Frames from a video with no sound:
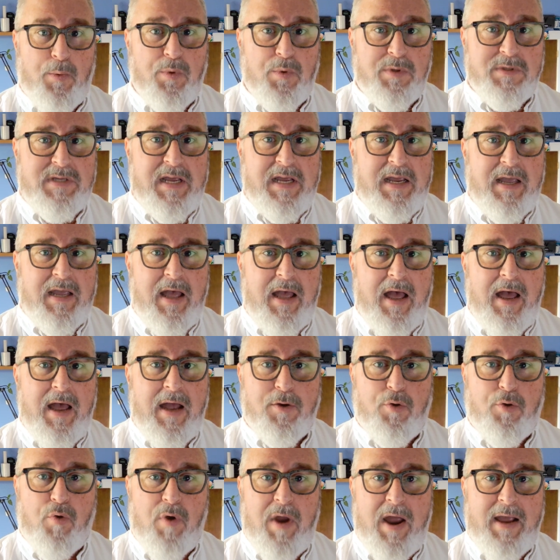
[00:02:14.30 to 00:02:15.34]
will take
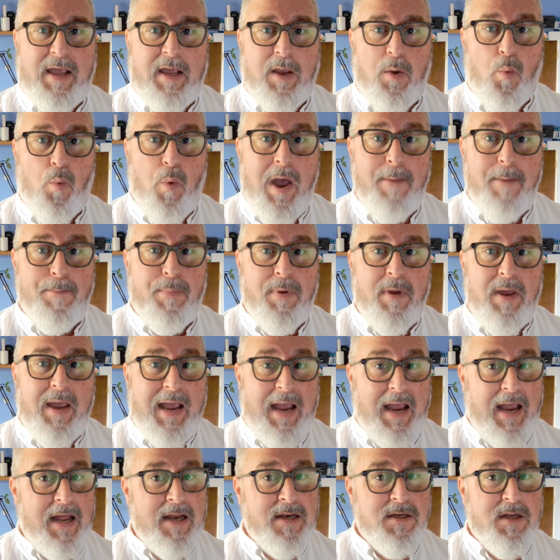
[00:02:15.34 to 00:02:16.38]
on cracking WEP
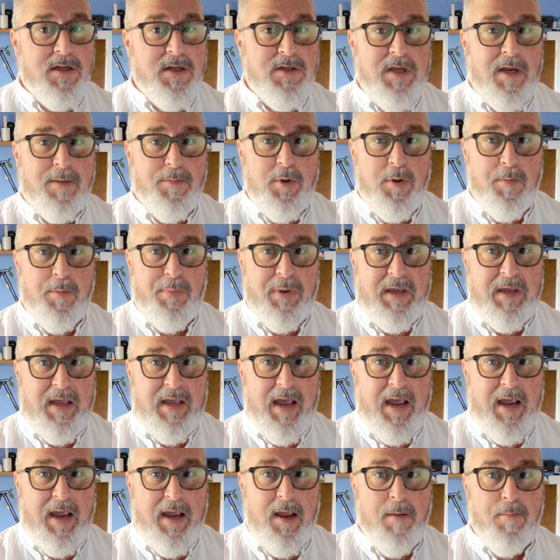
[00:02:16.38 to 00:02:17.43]
and
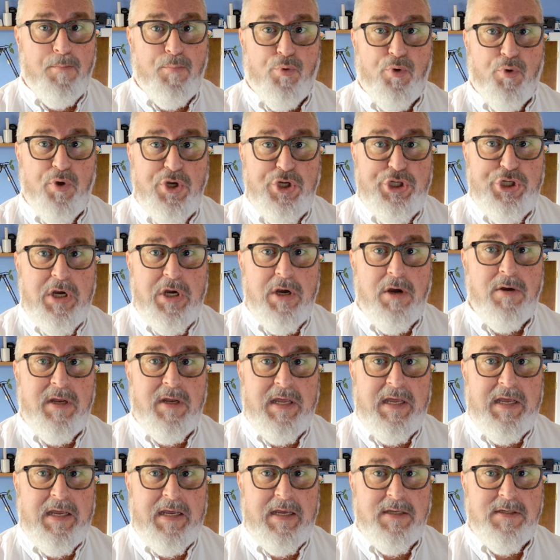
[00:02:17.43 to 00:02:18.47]
WPA pre shared
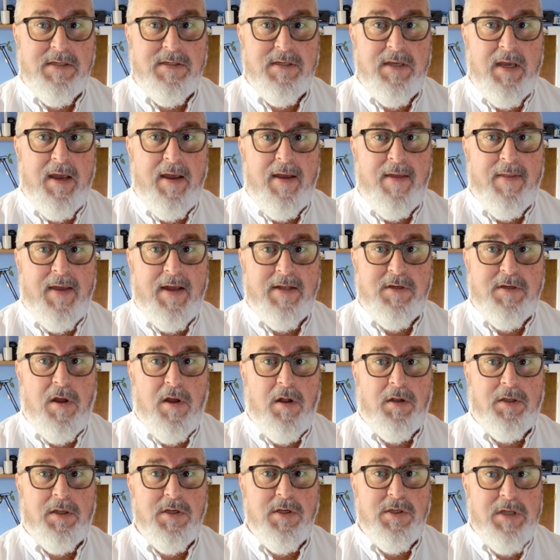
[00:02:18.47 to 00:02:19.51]
keys, that's
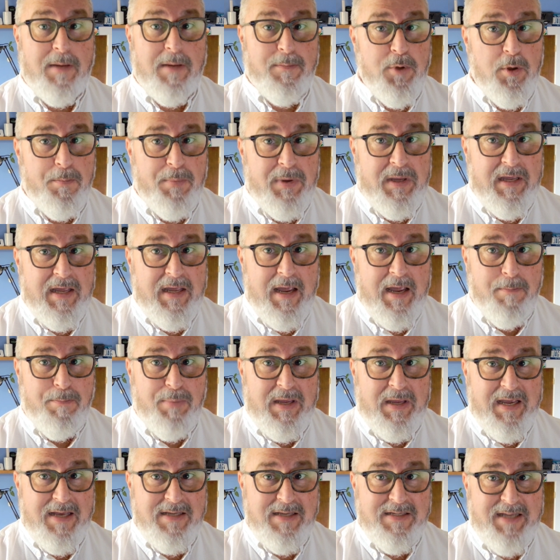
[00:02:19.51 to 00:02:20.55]
called WPA
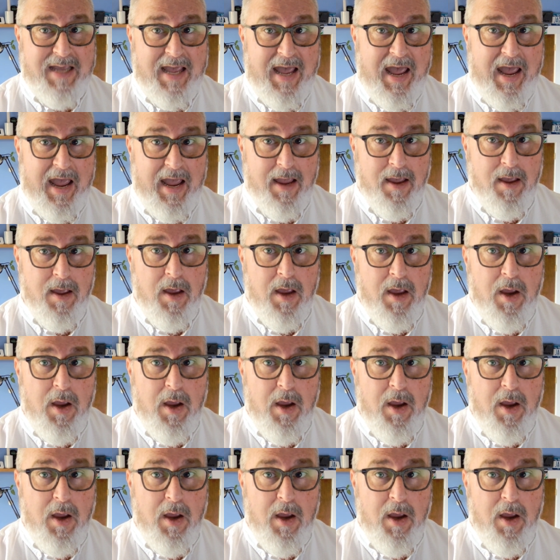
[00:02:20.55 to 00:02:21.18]
PSK,